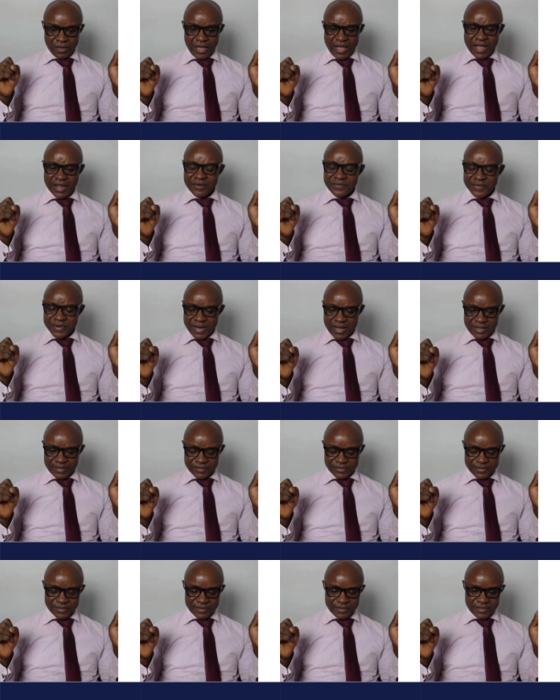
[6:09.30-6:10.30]

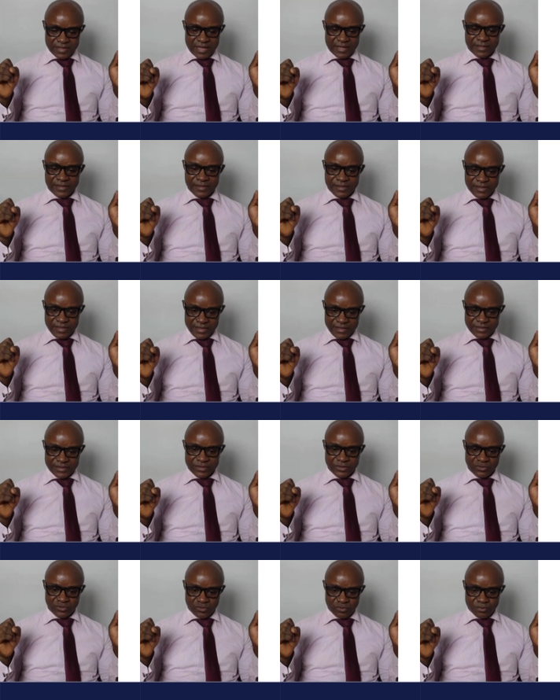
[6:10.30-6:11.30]
areas that need
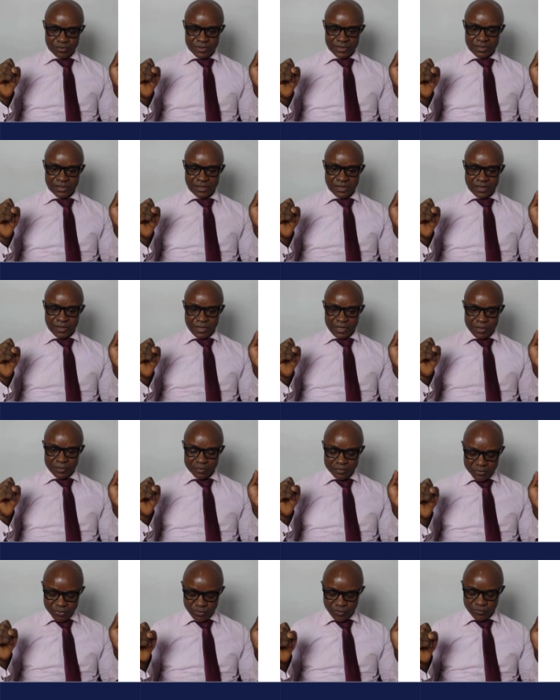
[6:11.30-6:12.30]
to be
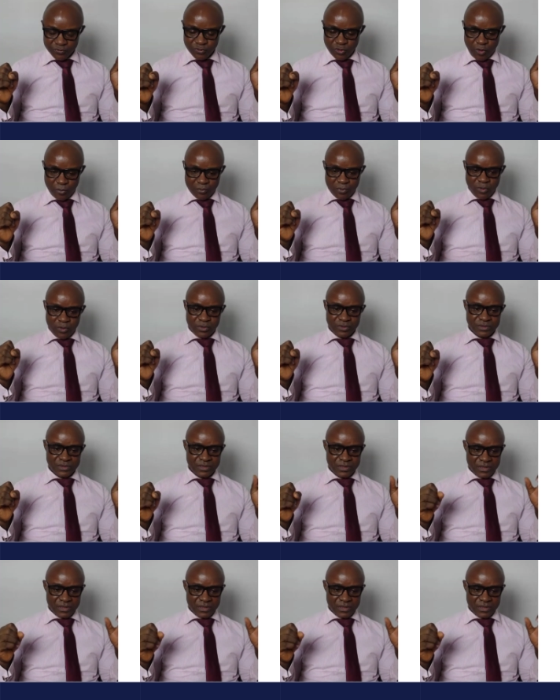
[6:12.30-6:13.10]
improved upon,